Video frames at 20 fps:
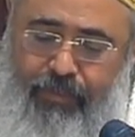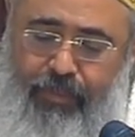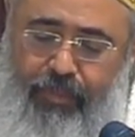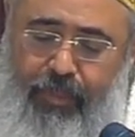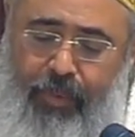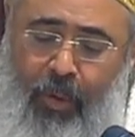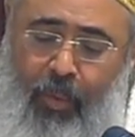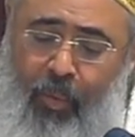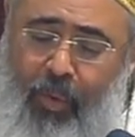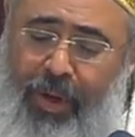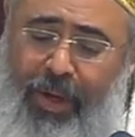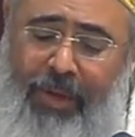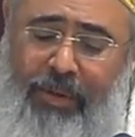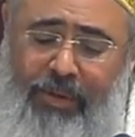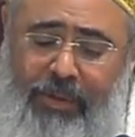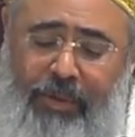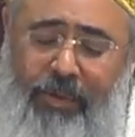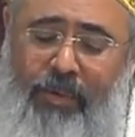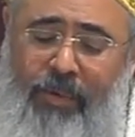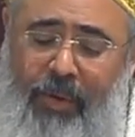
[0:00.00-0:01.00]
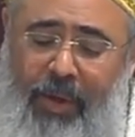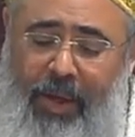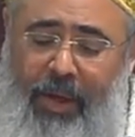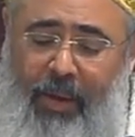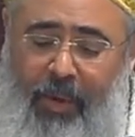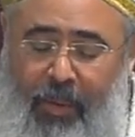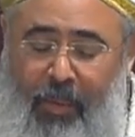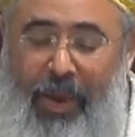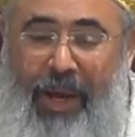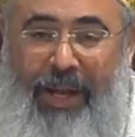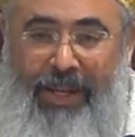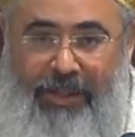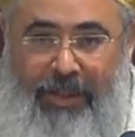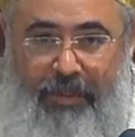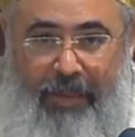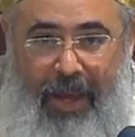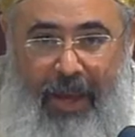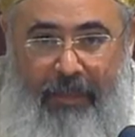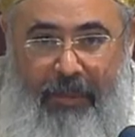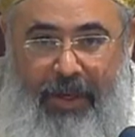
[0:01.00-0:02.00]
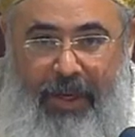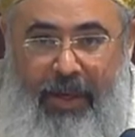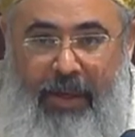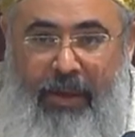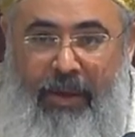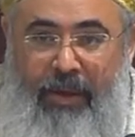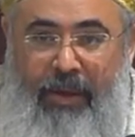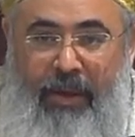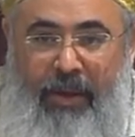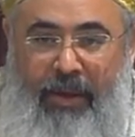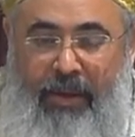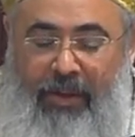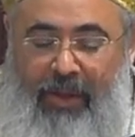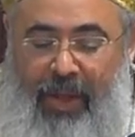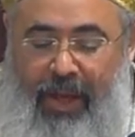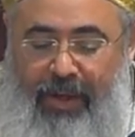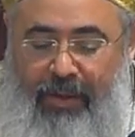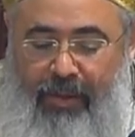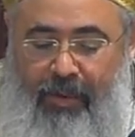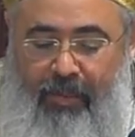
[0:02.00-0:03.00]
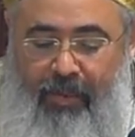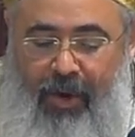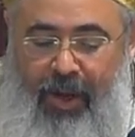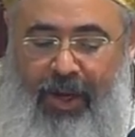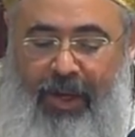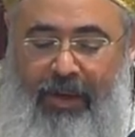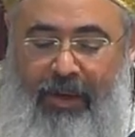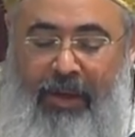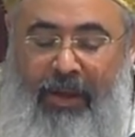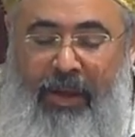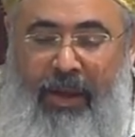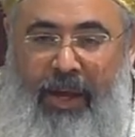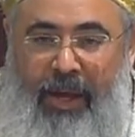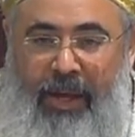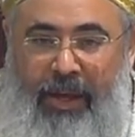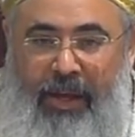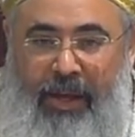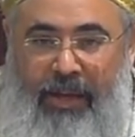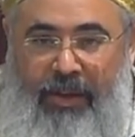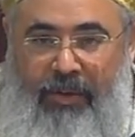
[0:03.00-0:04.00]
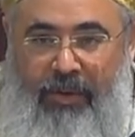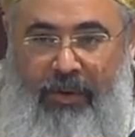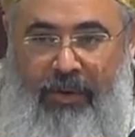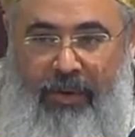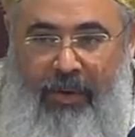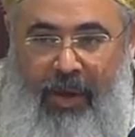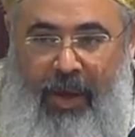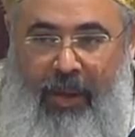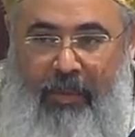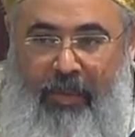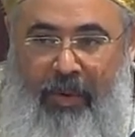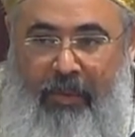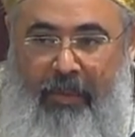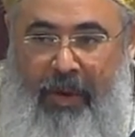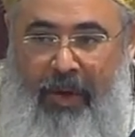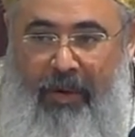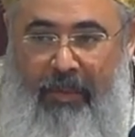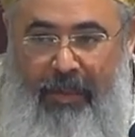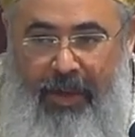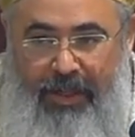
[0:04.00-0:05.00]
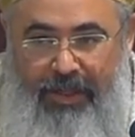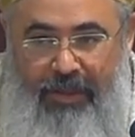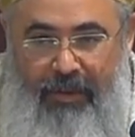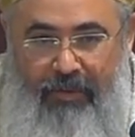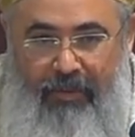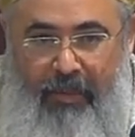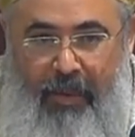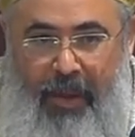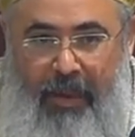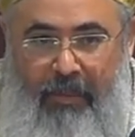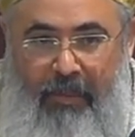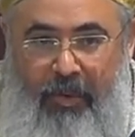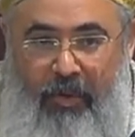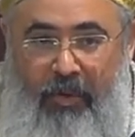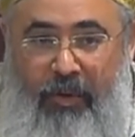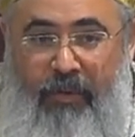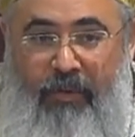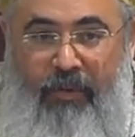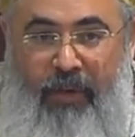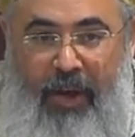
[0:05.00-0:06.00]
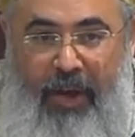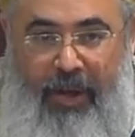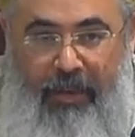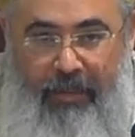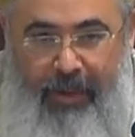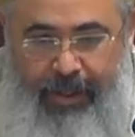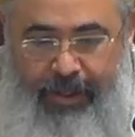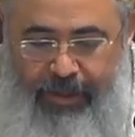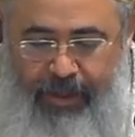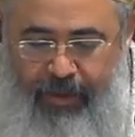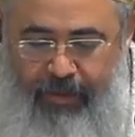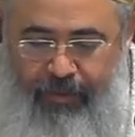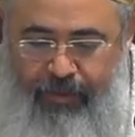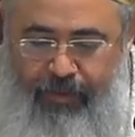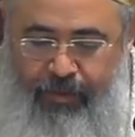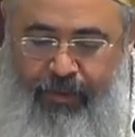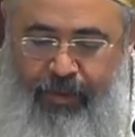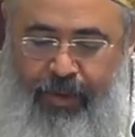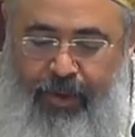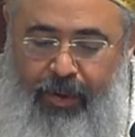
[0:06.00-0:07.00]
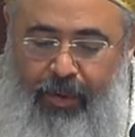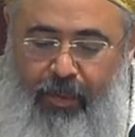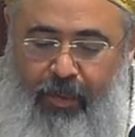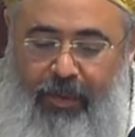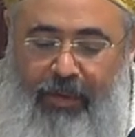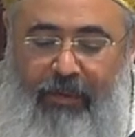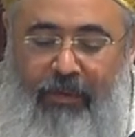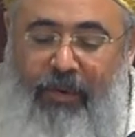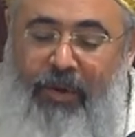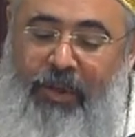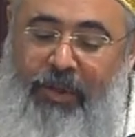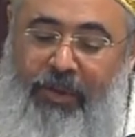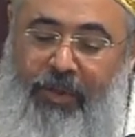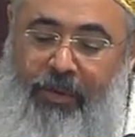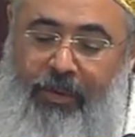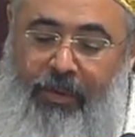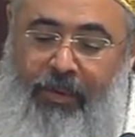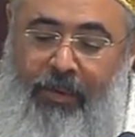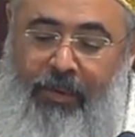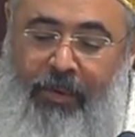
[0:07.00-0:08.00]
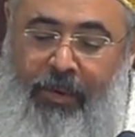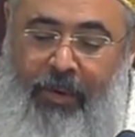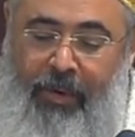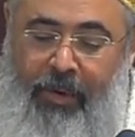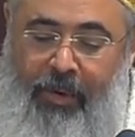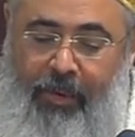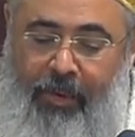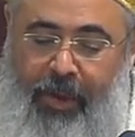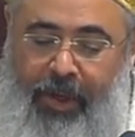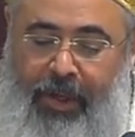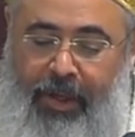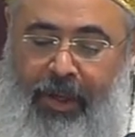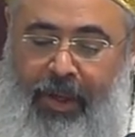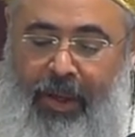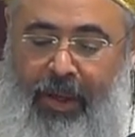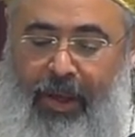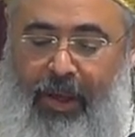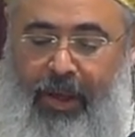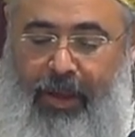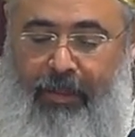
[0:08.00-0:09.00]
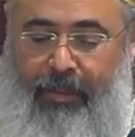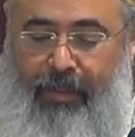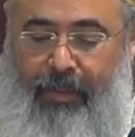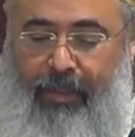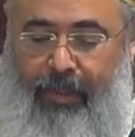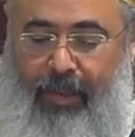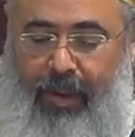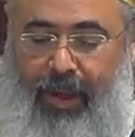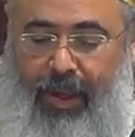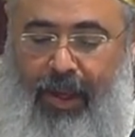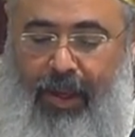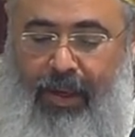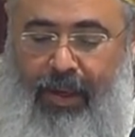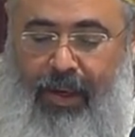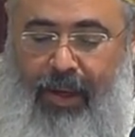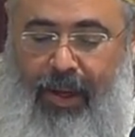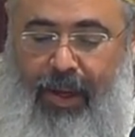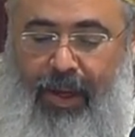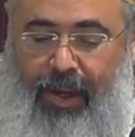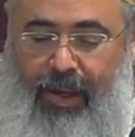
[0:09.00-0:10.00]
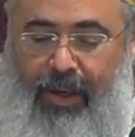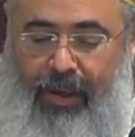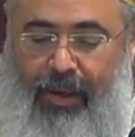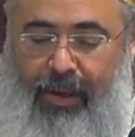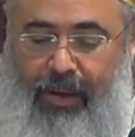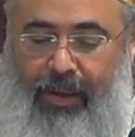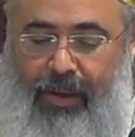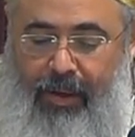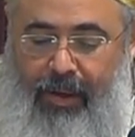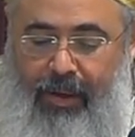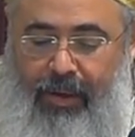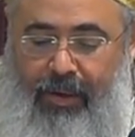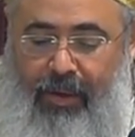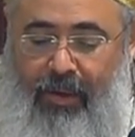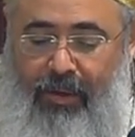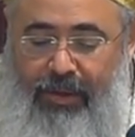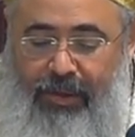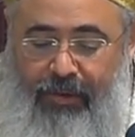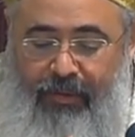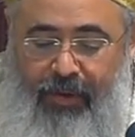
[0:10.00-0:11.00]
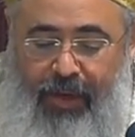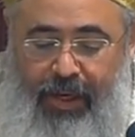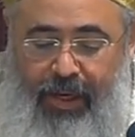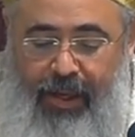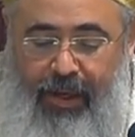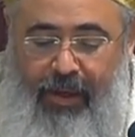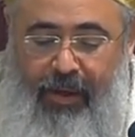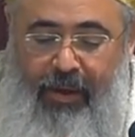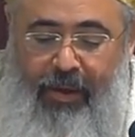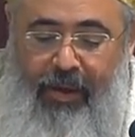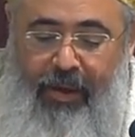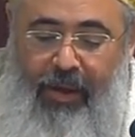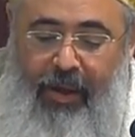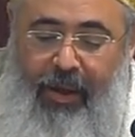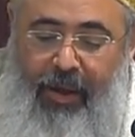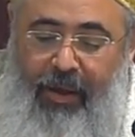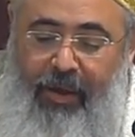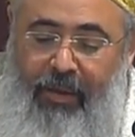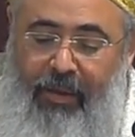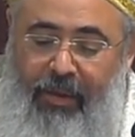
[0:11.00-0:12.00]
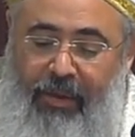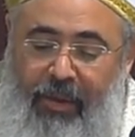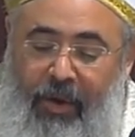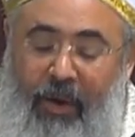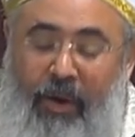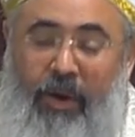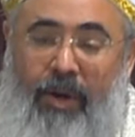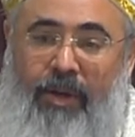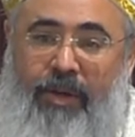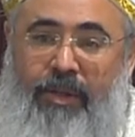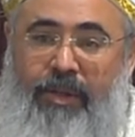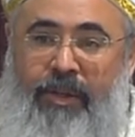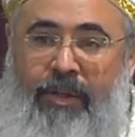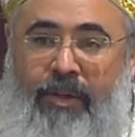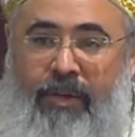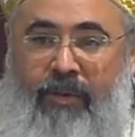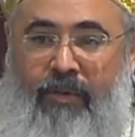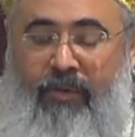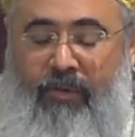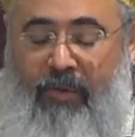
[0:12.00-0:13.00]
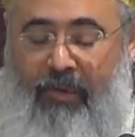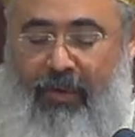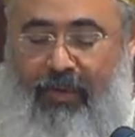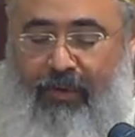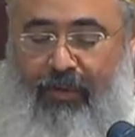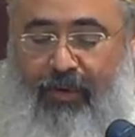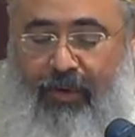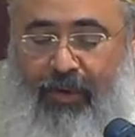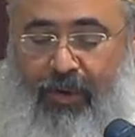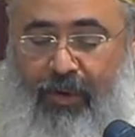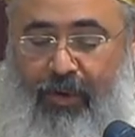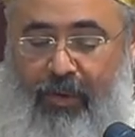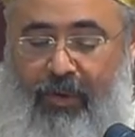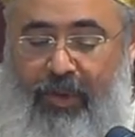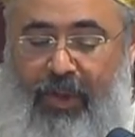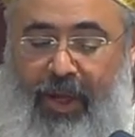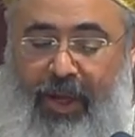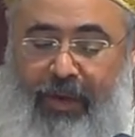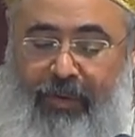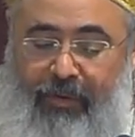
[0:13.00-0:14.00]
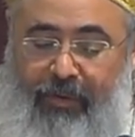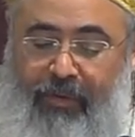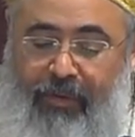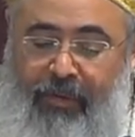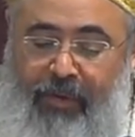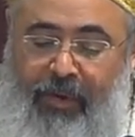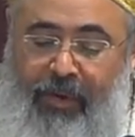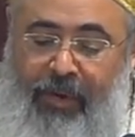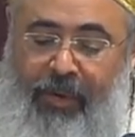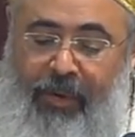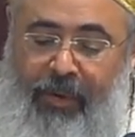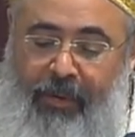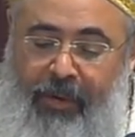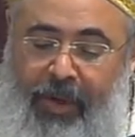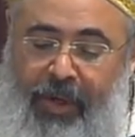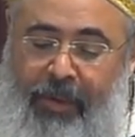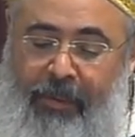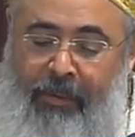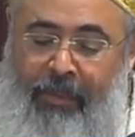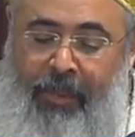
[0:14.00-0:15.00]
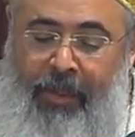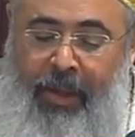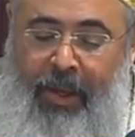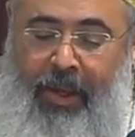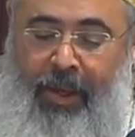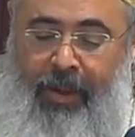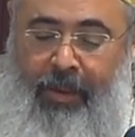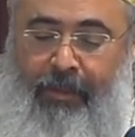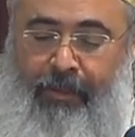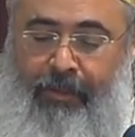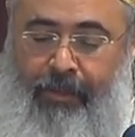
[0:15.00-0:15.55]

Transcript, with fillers: what else do ends up happening? Like the bride, I end I prepare myself by beautifying myself with virtue, right? Um, and and cultivating uh, the heart for for the new life, right? Um,